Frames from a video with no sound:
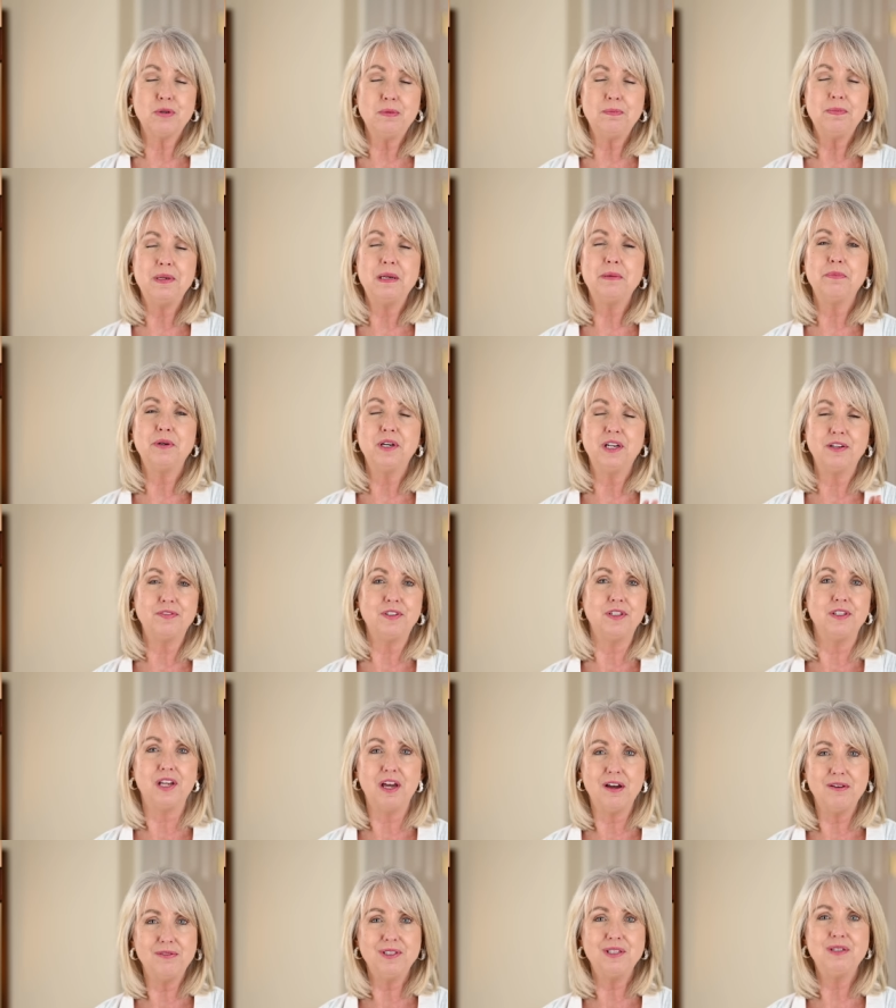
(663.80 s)
remember, if you
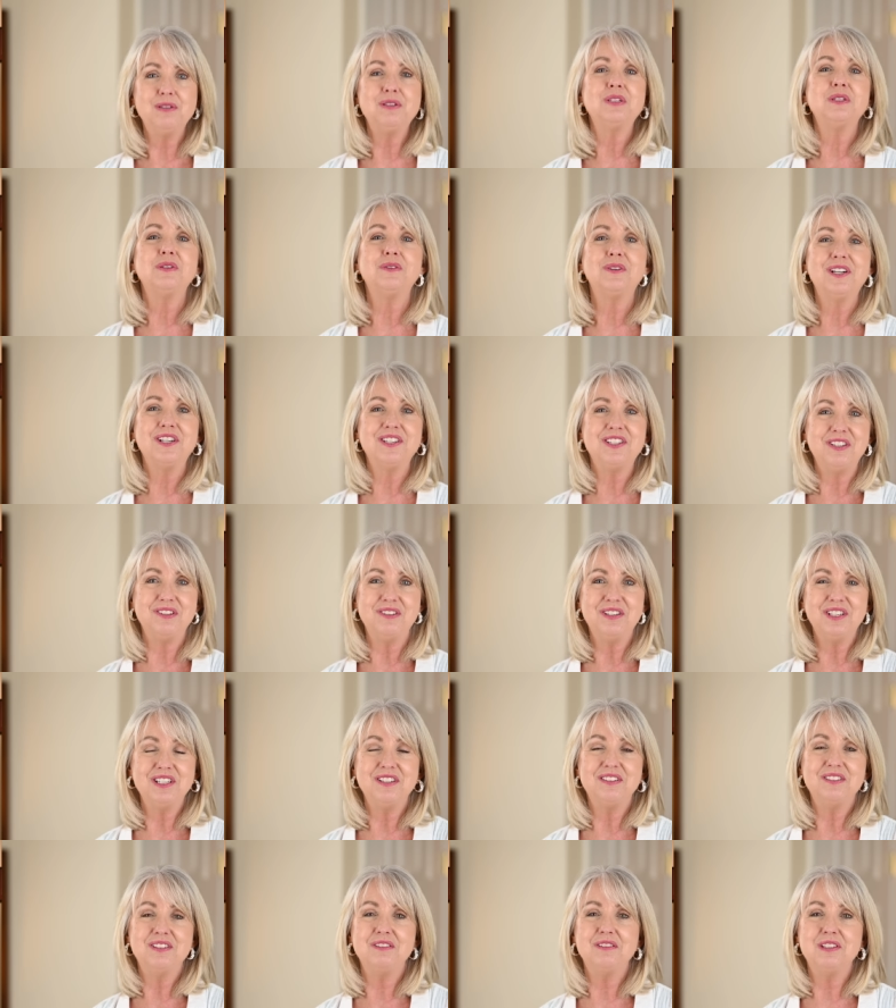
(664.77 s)
don't do shorts, you
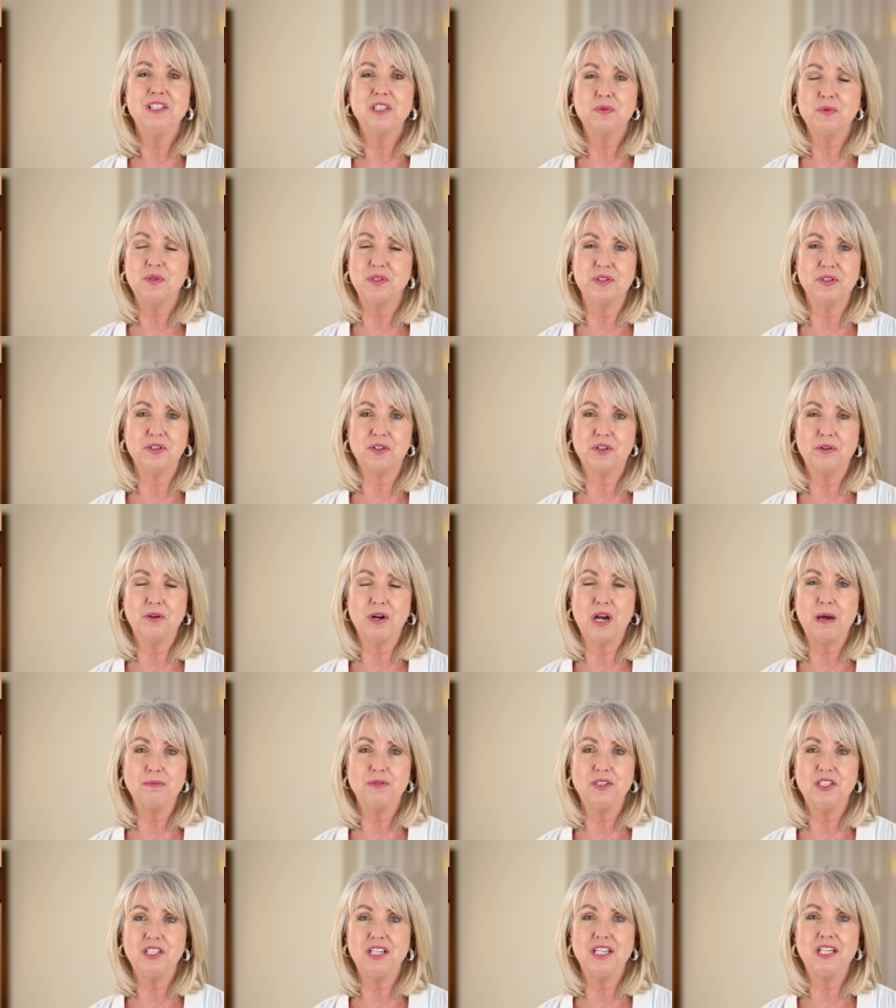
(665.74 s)
can do this with your
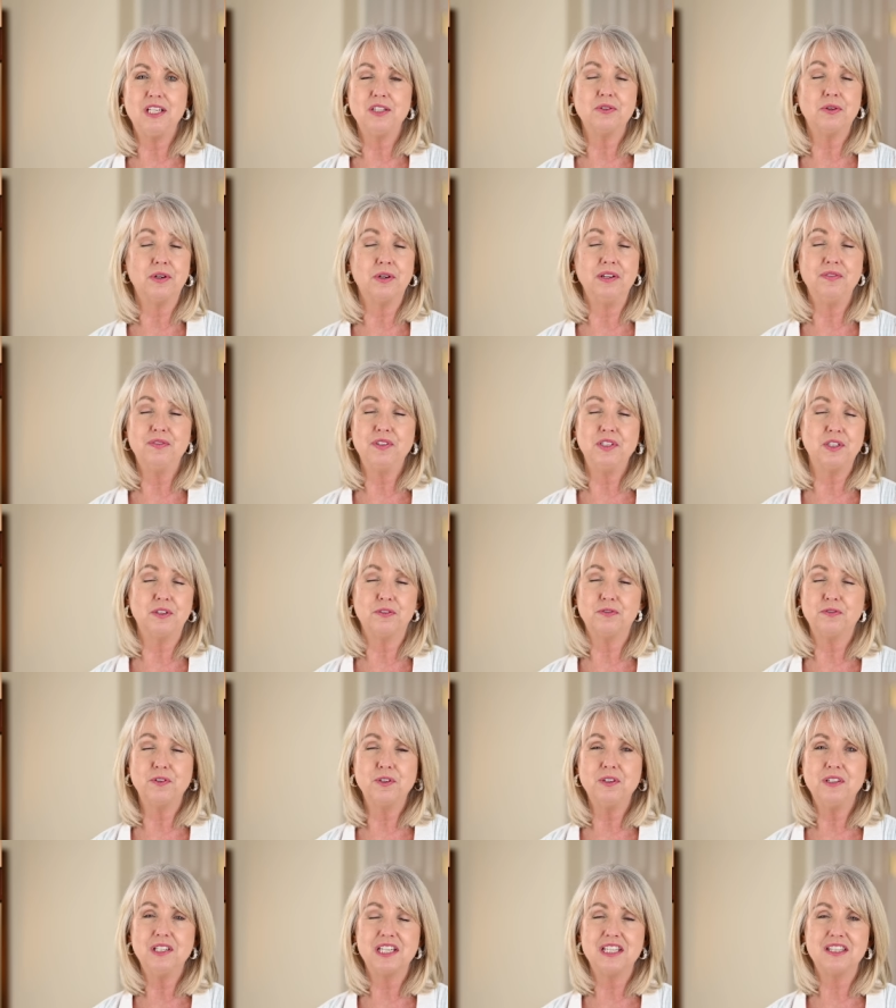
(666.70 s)
cropped jeans or even your
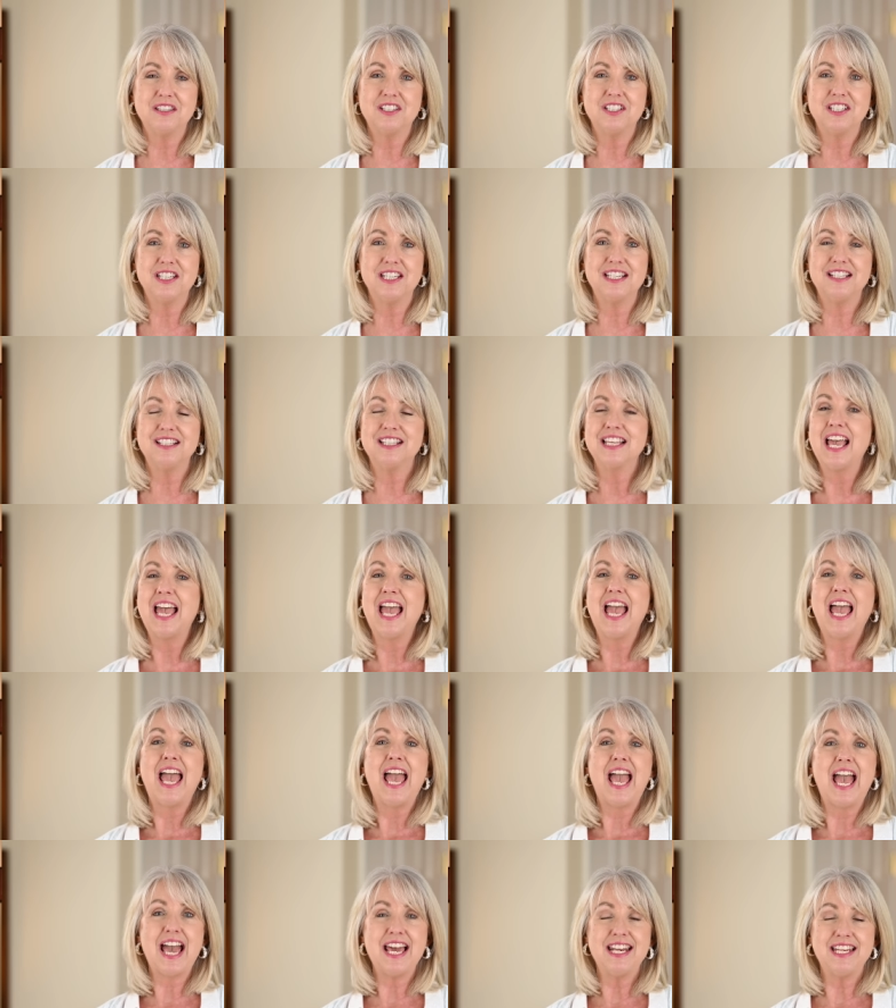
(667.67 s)
full length jeans.
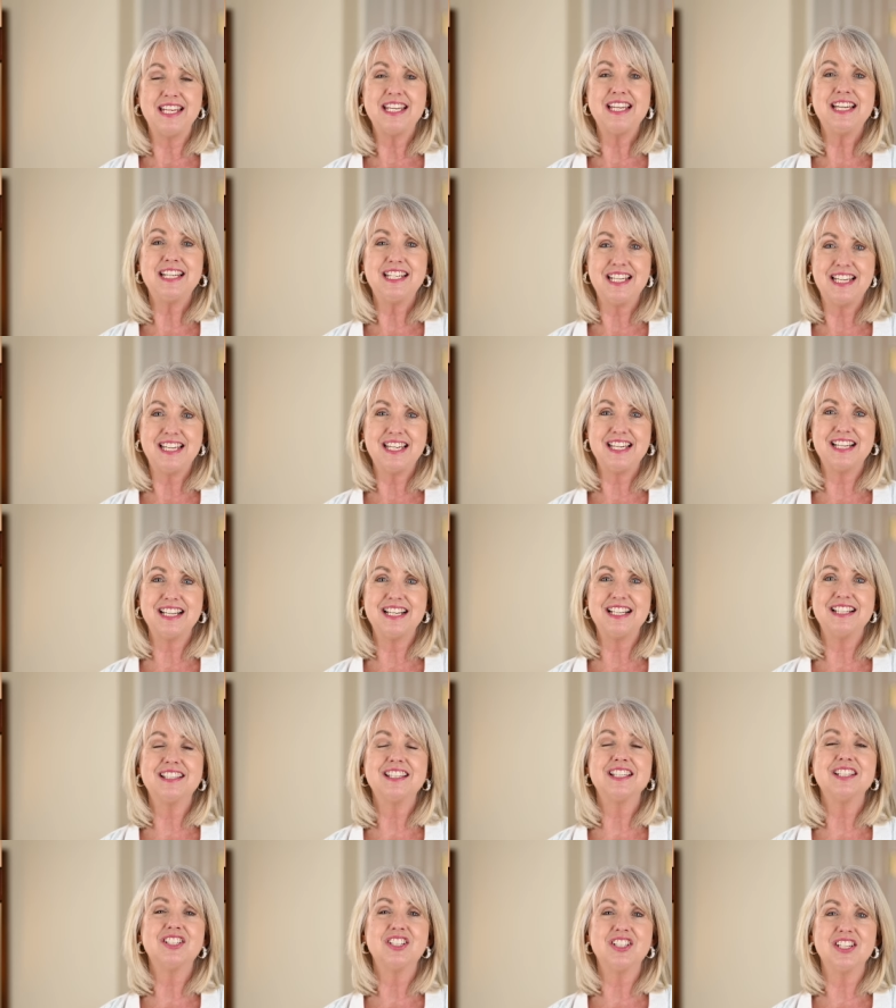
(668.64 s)
And it
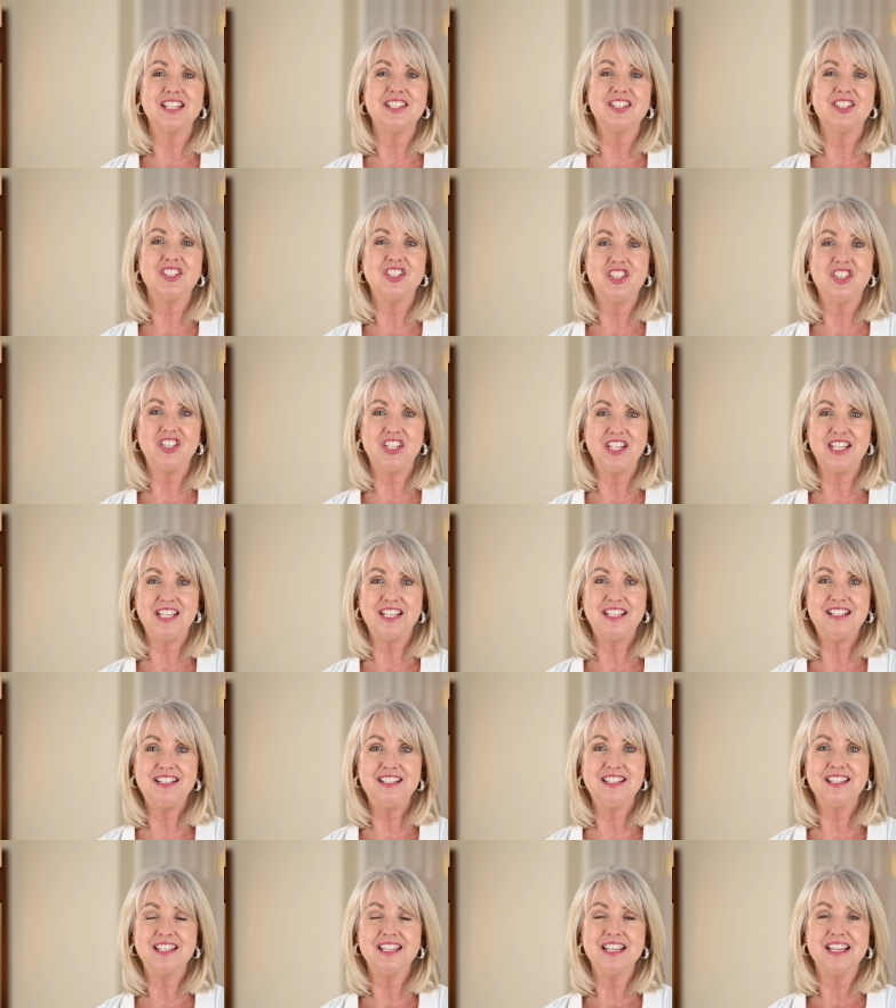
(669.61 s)
is just
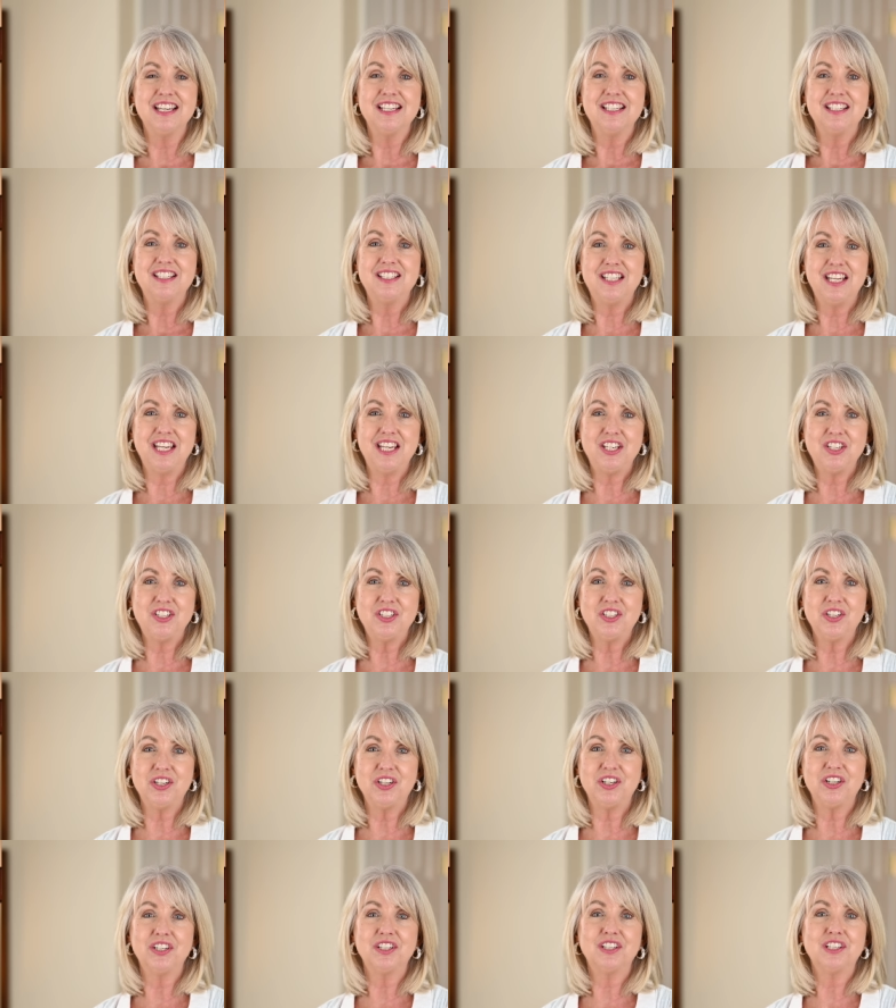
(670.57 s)
jeans,
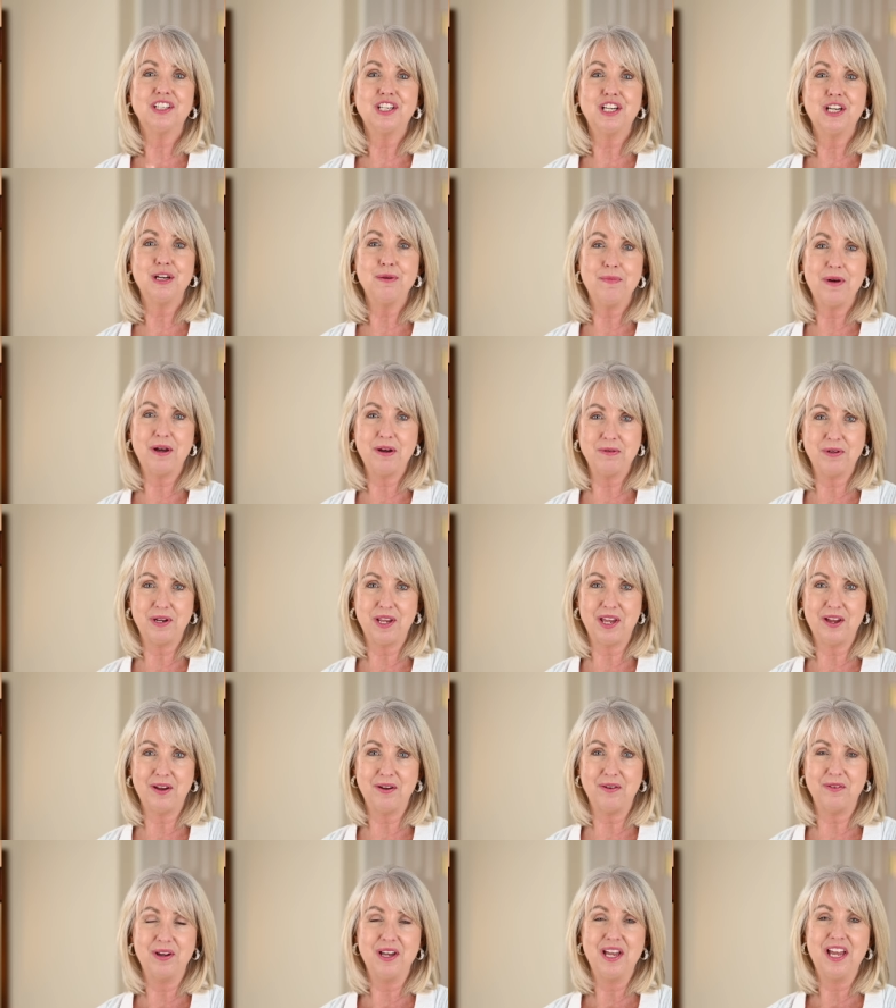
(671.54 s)
t-shirt,
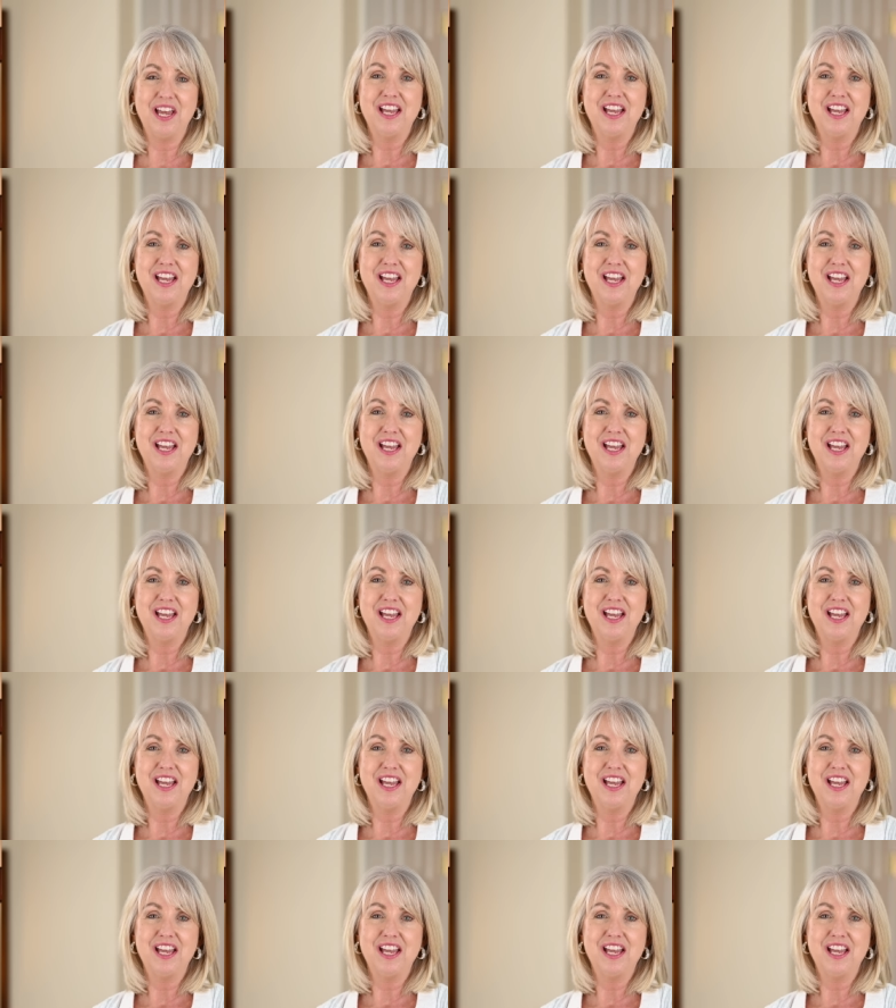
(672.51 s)
kimono.